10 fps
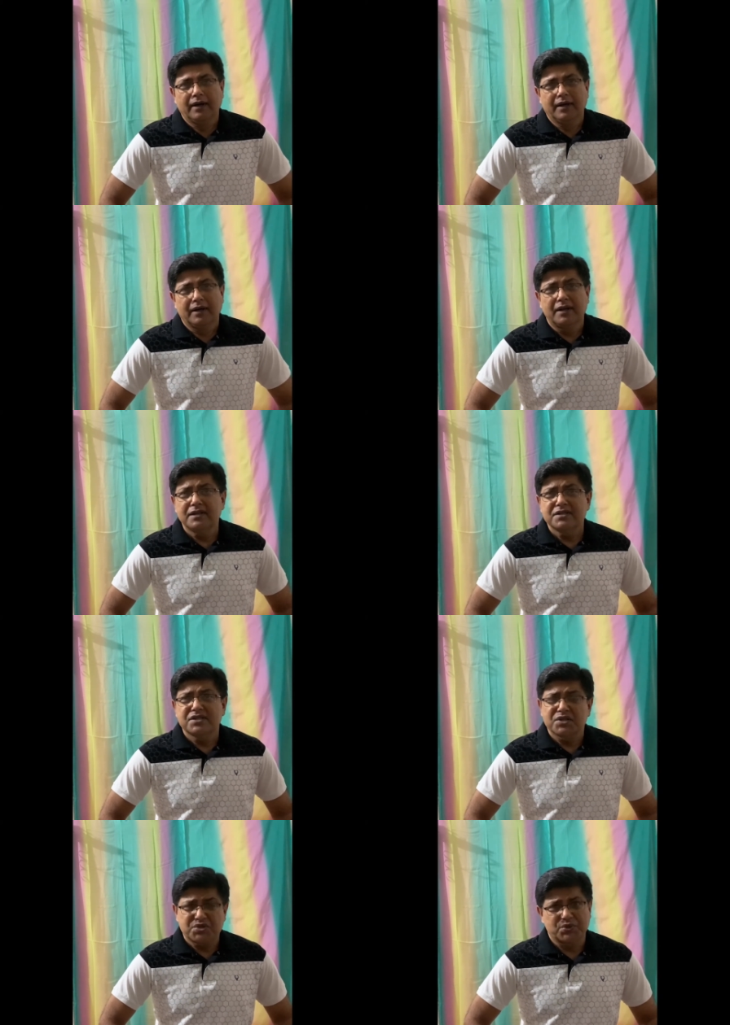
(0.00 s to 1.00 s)
His
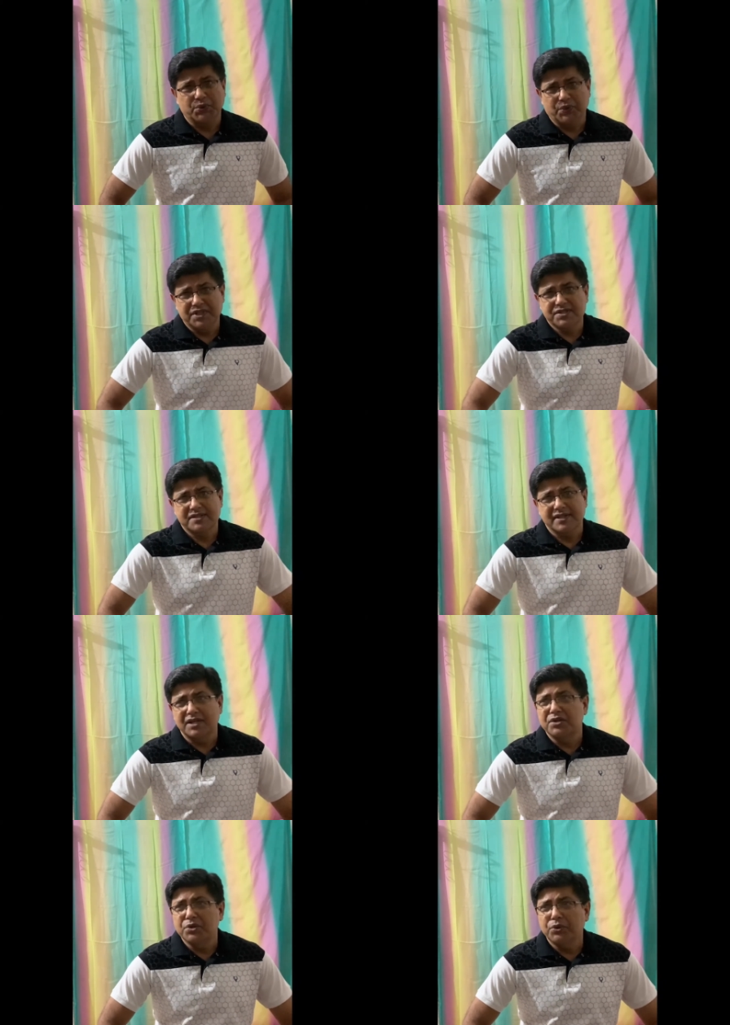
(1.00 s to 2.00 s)
stories are
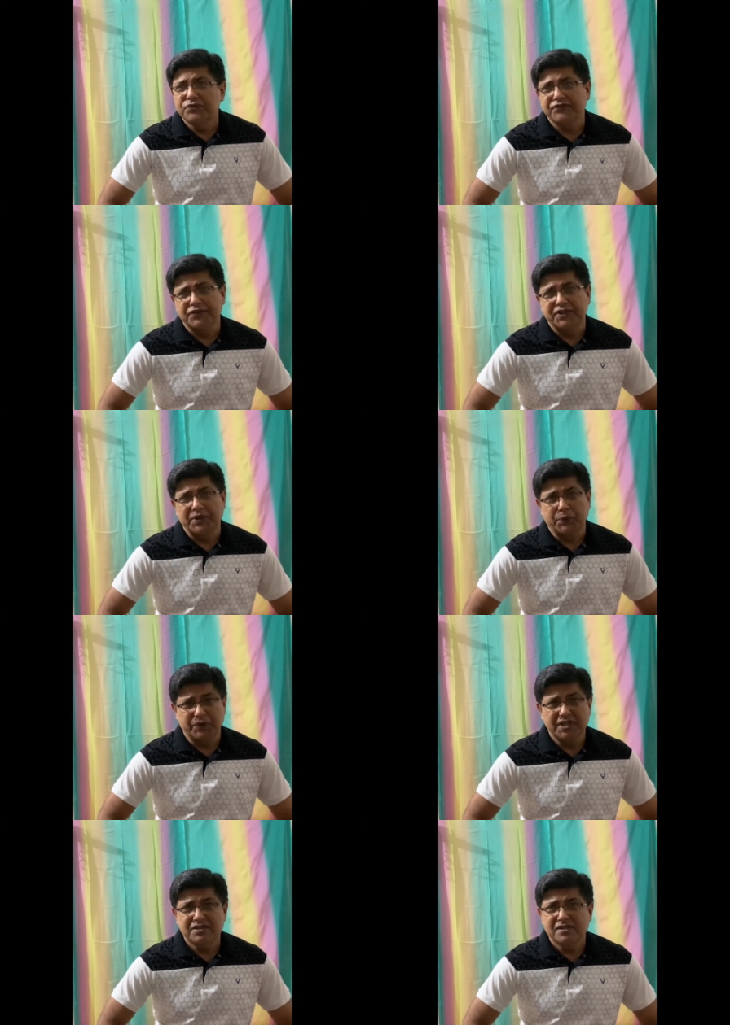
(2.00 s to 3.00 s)
known for their
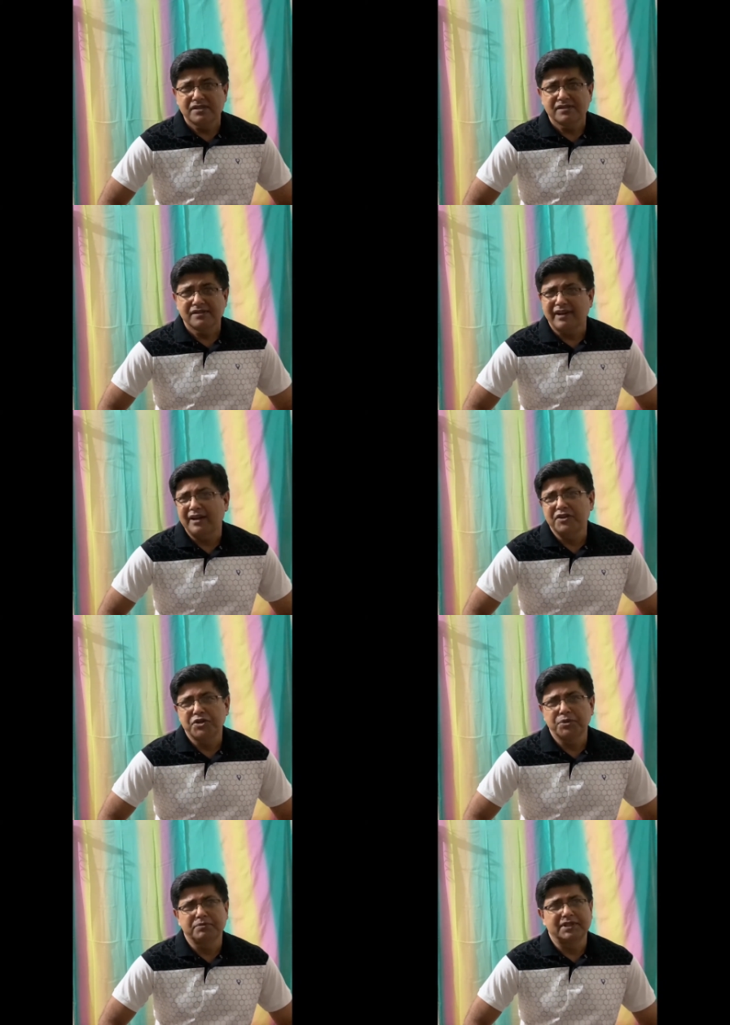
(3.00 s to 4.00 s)
wit and
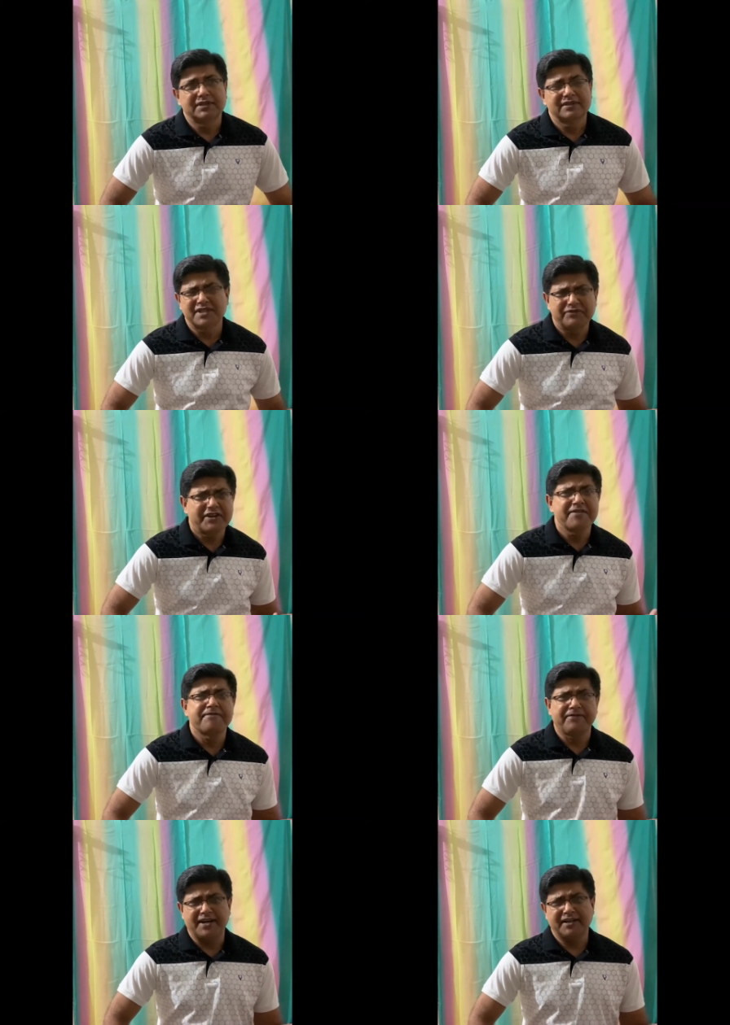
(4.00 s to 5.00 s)
humor. They're very
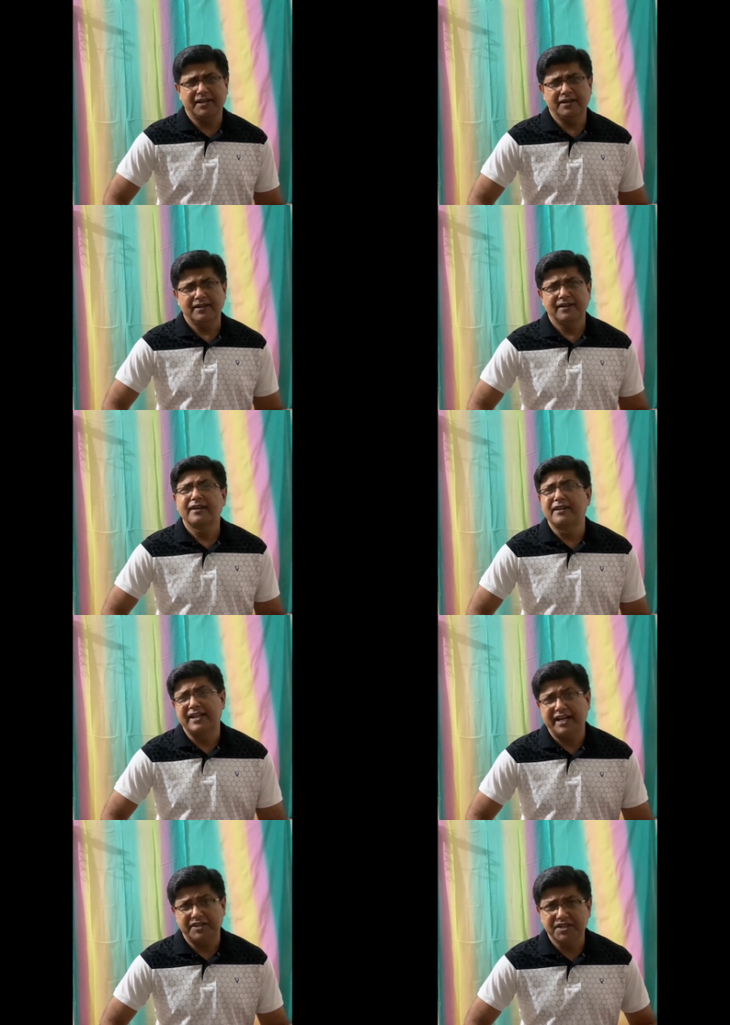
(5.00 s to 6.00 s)
funny,
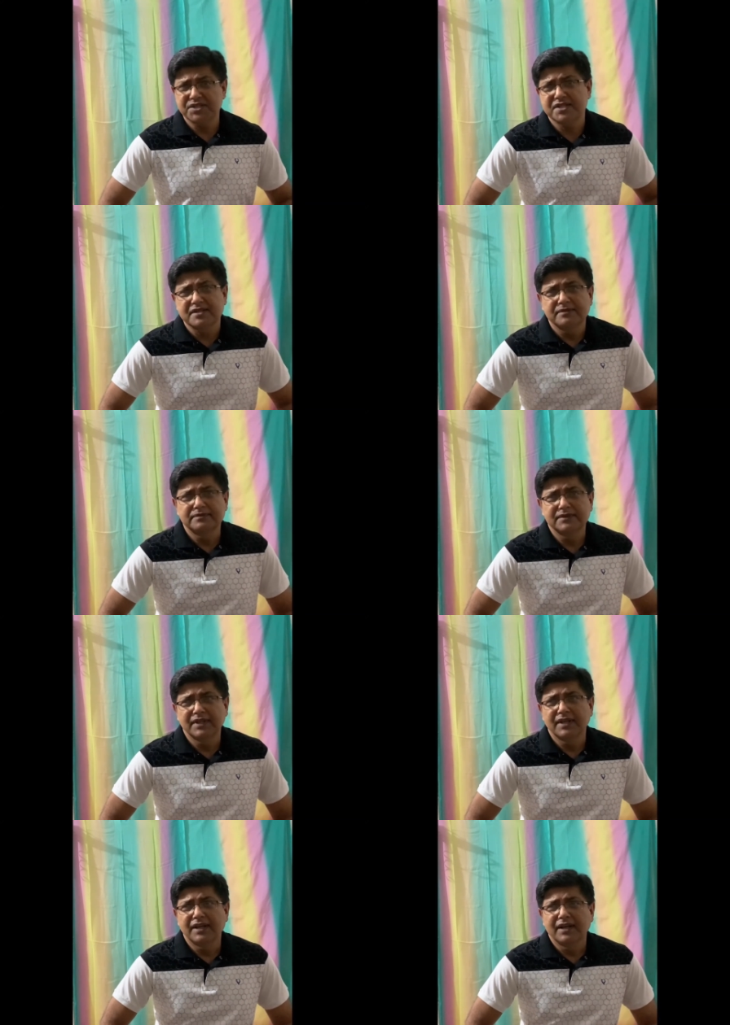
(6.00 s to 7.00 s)
hilarious.
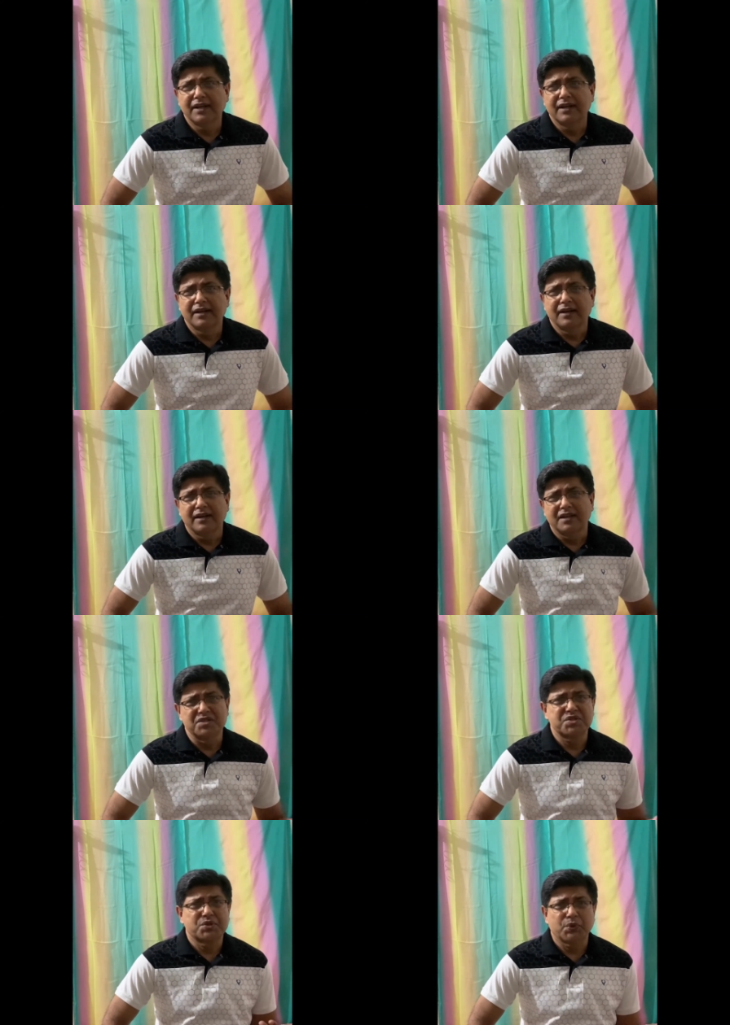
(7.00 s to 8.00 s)
His
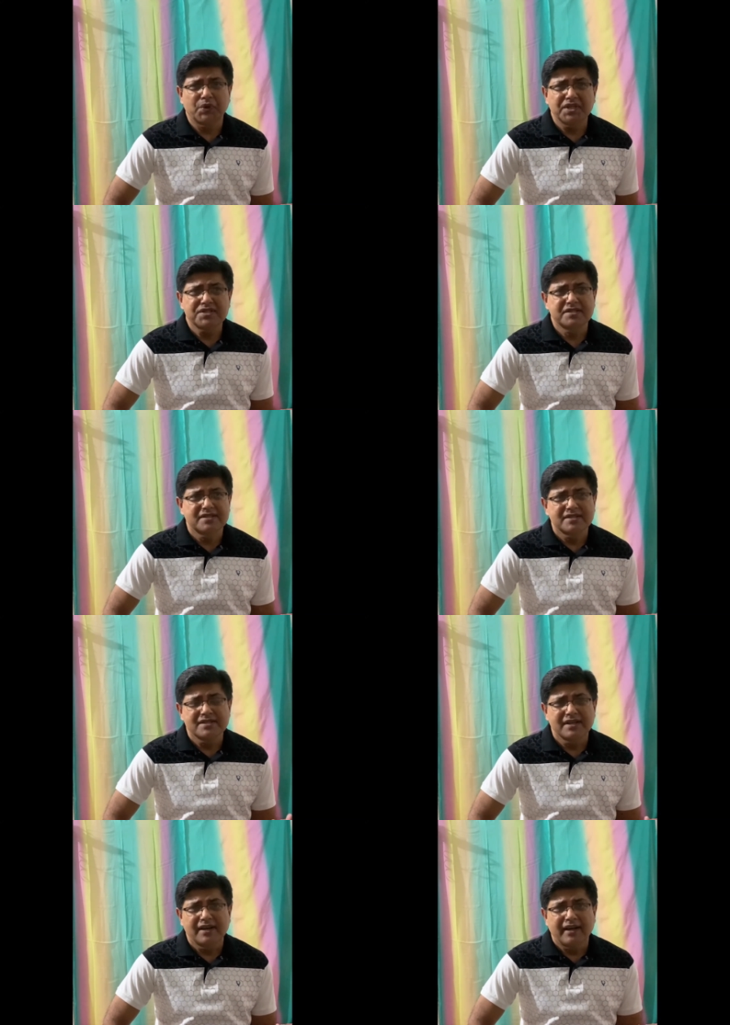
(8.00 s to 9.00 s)
stories
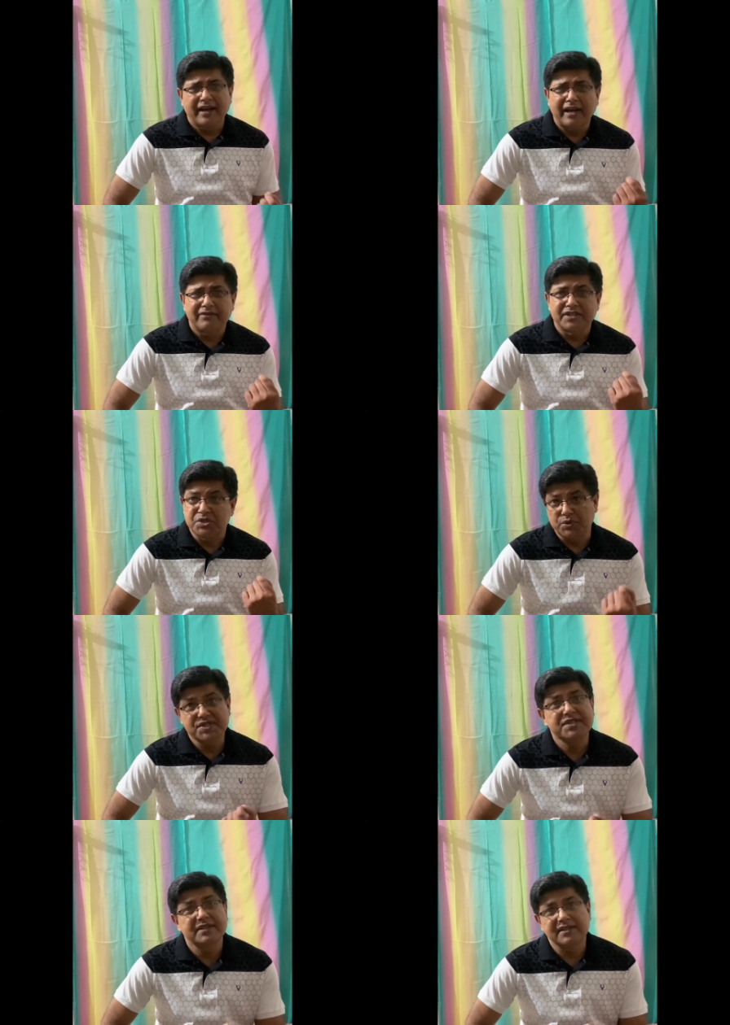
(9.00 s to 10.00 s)
have a twist
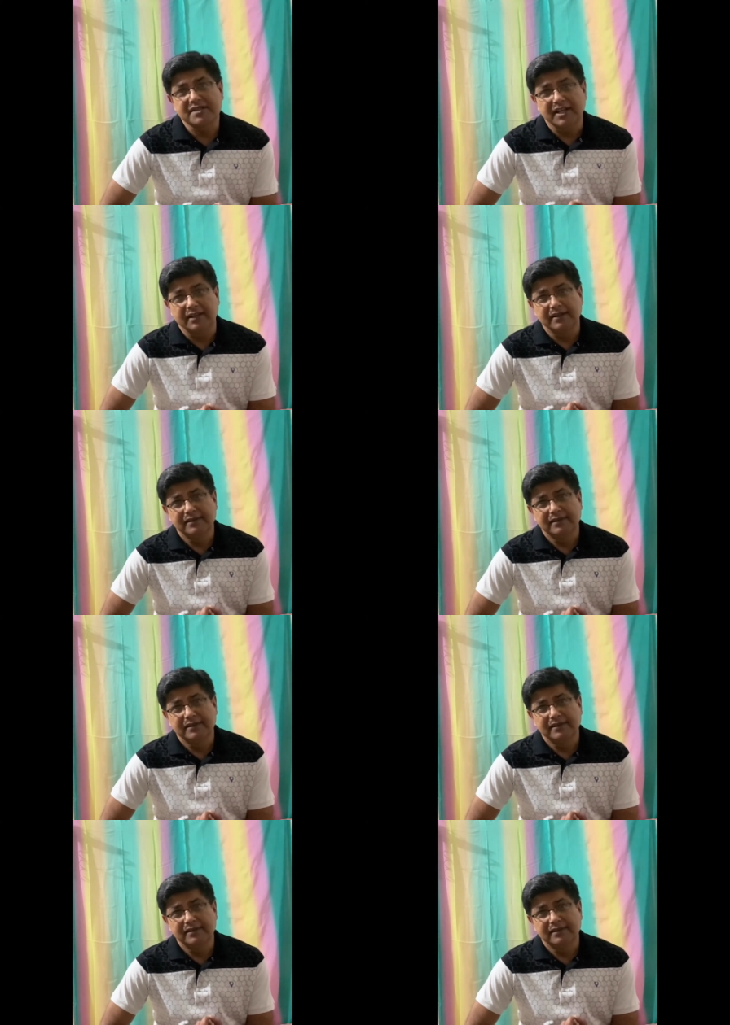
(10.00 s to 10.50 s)
in the tail.